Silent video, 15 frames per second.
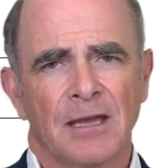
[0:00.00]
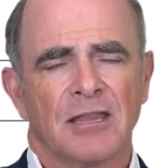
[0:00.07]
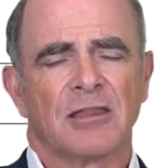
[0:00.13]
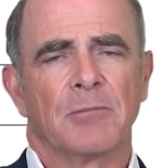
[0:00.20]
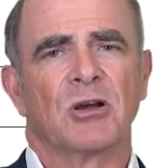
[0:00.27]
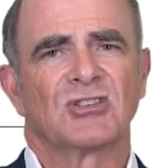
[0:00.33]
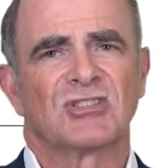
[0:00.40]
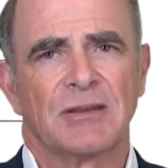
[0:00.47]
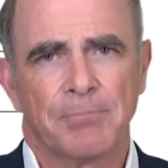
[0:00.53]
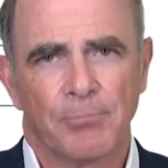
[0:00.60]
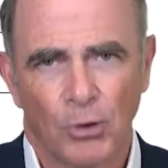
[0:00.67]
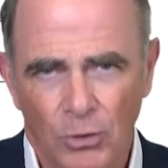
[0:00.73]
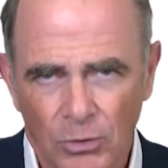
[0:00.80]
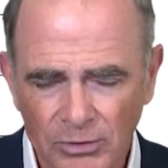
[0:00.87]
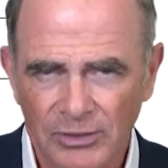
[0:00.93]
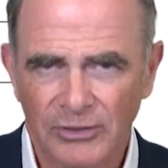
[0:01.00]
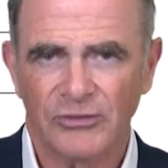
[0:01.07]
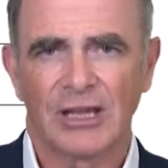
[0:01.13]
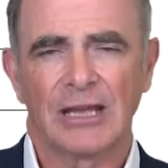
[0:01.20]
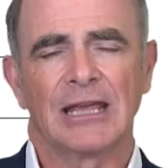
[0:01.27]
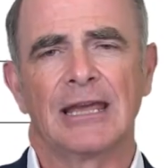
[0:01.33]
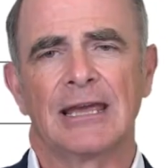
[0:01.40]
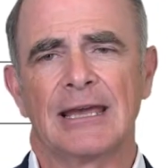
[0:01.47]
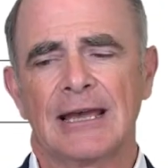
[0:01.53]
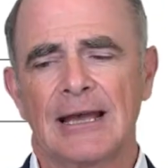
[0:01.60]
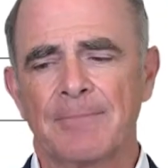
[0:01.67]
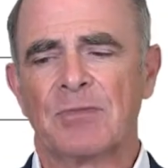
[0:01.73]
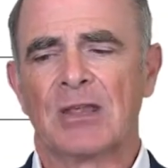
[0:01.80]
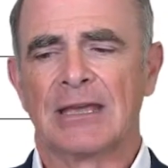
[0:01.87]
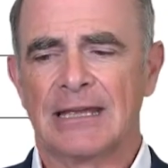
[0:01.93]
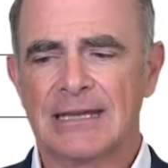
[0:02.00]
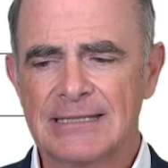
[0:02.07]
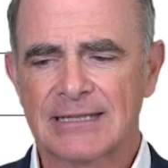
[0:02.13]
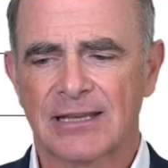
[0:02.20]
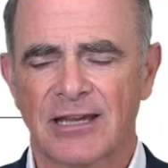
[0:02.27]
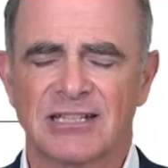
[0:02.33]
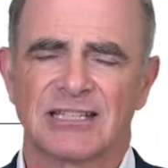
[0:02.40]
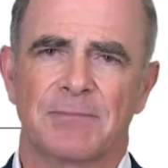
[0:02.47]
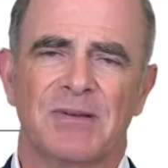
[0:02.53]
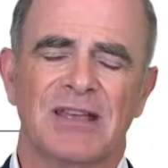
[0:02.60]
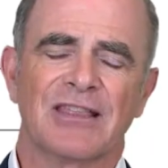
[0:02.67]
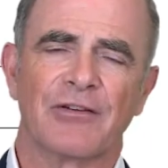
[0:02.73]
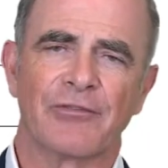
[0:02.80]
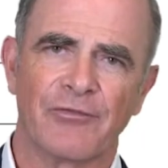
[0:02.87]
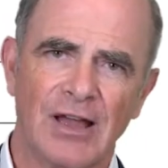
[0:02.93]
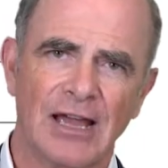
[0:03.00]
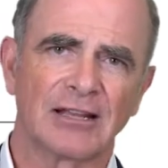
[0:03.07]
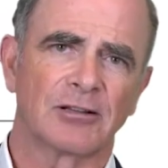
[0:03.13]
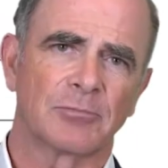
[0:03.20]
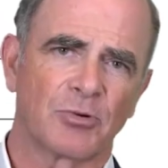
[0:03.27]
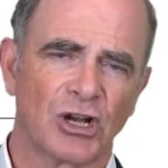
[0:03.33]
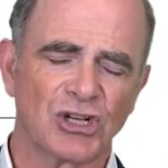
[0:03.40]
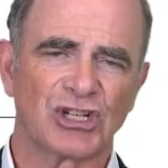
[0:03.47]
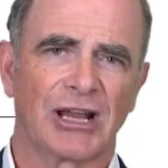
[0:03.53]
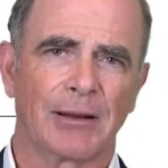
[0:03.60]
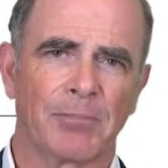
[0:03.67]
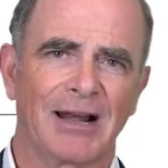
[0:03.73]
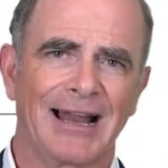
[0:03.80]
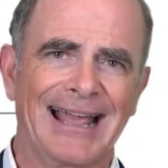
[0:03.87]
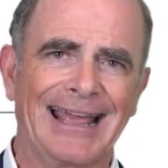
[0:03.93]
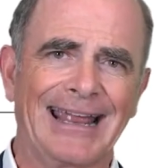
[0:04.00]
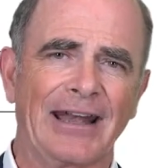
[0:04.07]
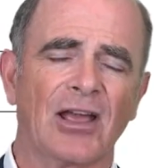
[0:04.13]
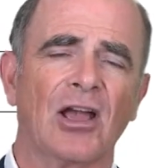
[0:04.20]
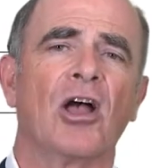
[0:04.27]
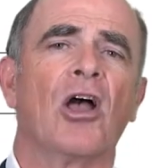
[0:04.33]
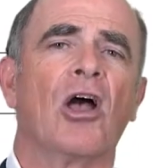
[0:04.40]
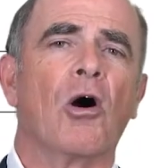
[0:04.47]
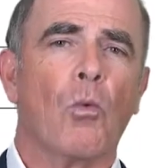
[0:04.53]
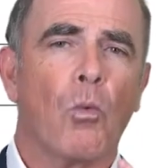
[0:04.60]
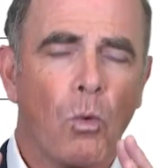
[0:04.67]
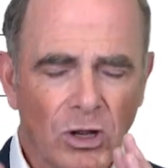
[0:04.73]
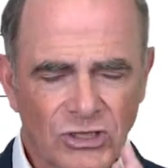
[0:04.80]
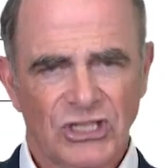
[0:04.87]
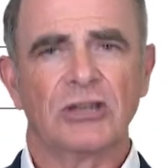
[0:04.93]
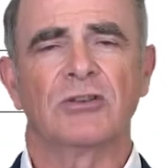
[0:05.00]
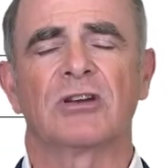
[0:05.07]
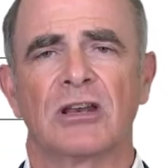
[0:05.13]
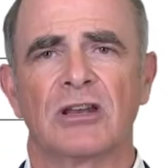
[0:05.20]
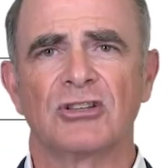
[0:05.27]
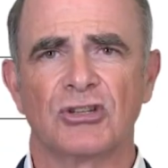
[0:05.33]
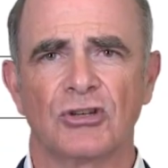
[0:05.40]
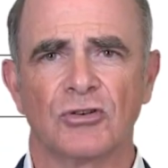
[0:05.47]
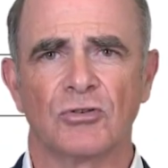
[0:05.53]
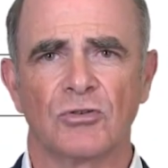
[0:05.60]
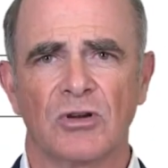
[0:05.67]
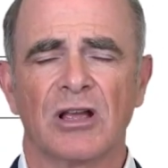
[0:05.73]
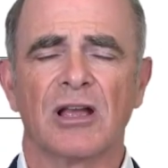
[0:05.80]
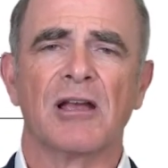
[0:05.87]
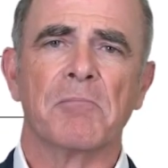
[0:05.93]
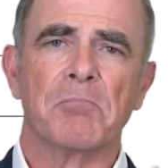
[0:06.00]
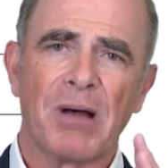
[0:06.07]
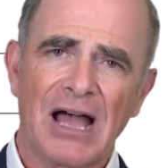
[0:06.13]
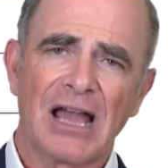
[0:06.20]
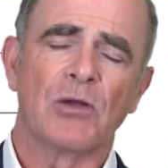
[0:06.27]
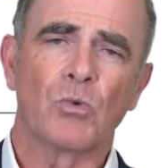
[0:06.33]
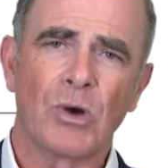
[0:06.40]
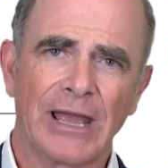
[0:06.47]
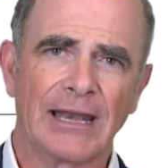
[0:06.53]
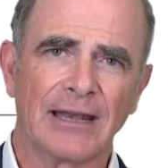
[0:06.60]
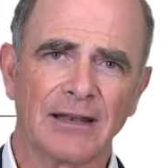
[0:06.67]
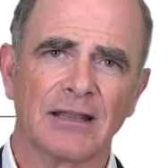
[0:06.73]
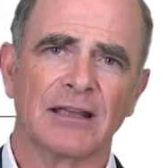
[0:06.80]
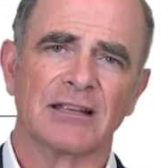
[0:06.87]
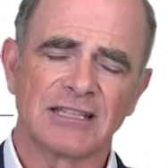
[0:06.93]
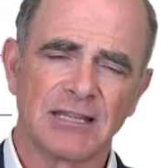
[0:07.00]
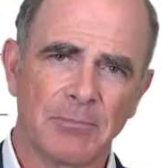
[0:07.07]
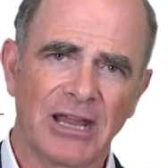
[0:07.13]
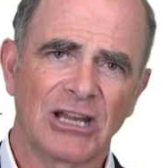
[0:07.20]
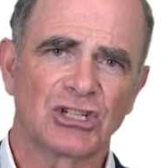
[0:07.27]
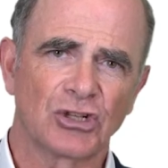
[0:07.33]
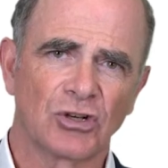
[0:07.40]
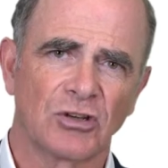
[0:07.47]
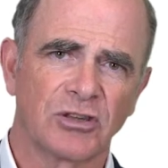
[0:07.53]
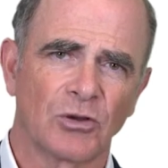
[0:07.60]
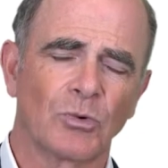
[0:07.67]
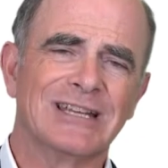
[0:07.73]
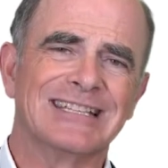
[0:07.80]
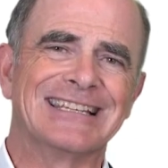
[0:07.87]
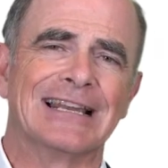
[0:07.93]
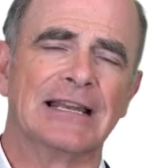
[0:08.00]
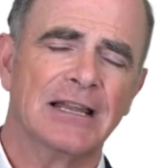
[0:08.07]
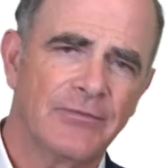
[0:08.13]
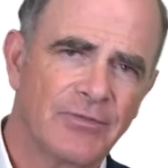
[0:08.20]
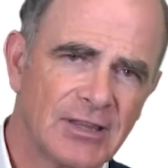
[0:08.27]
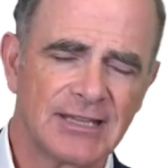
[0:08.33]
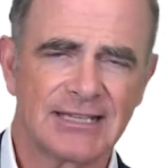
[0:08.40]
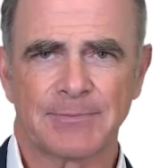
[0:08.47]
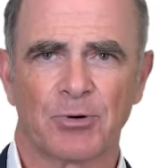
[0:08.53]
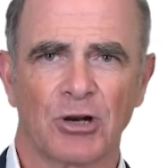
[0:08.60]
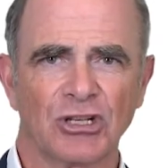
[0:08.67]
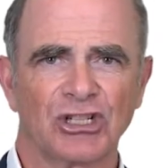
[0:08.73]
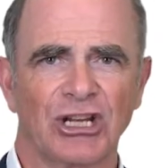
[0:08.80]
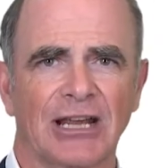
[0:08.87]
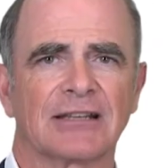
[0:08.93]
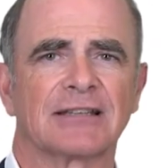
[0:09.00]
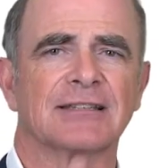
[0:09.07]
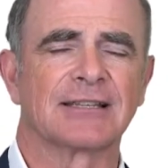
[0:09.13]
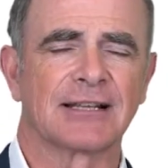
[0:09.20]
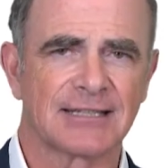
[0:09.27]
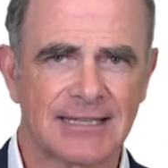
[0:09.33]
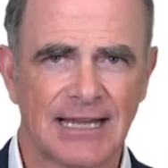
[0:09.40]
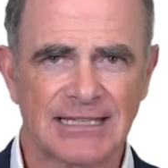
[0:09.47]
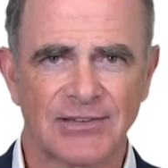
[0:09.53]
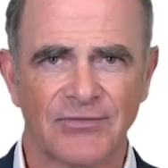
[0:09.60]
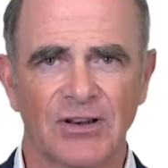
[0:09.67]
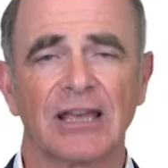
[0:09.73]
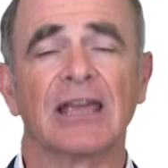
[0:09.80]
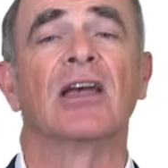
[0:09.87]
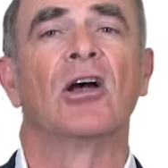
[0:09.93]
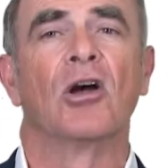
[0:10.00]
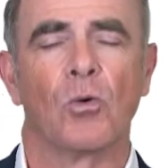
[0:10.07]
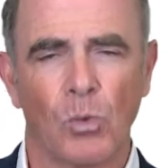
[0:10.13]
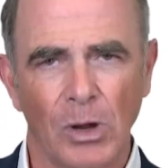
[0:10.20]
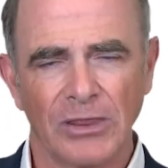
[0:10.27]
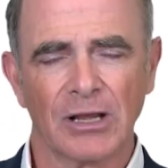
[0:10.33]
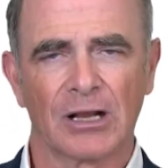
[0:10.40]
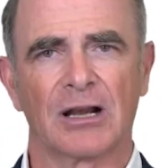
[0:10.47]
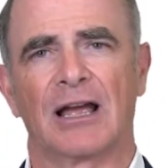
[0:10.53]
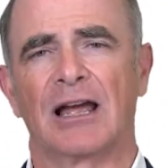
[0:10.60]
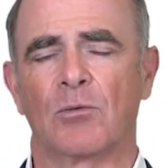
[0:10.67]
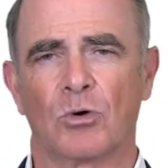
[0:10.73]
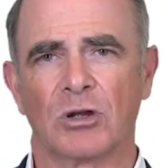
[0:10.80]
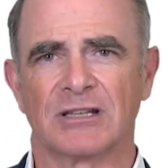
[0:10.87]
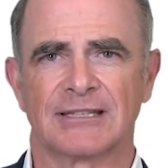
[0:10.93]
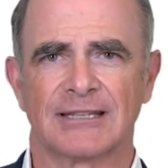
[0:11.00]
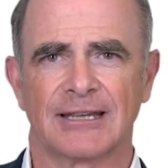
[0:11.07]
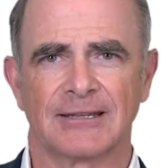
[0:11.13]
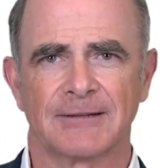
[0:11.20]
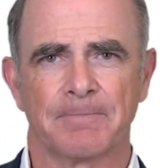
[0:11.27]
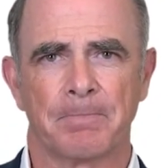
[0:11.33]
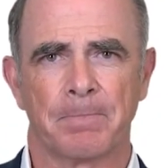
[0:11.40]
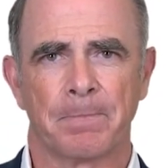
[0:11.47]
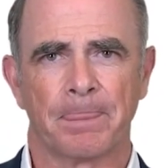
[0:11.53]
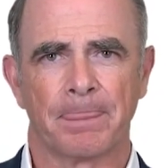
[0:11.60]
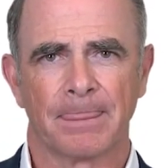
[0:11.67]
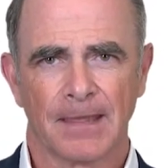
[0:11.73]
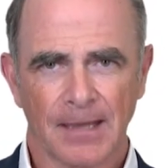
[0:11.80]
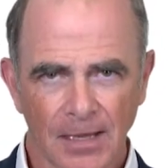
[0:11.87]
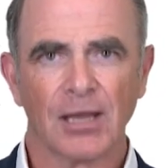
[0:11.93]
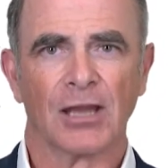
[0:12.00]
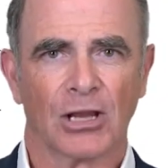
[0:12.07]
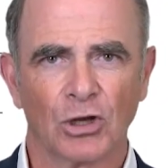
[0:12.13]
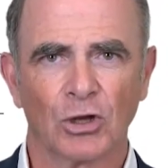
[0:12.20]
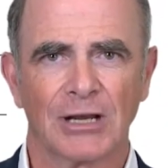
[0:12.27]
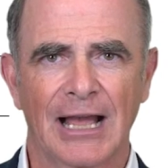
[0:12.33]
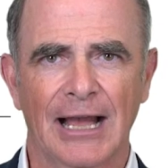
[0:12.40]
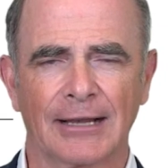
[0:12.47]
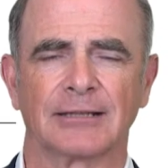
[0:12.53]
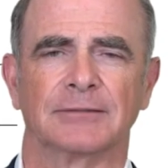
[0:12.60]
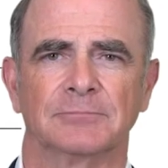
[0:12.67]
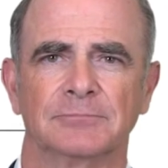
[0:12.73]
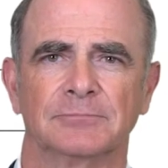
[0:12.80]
The most important thing here is going to be the final project plan. What are you going to do by when to make sure that we deliver this project successfully when the client wants it? Good luck.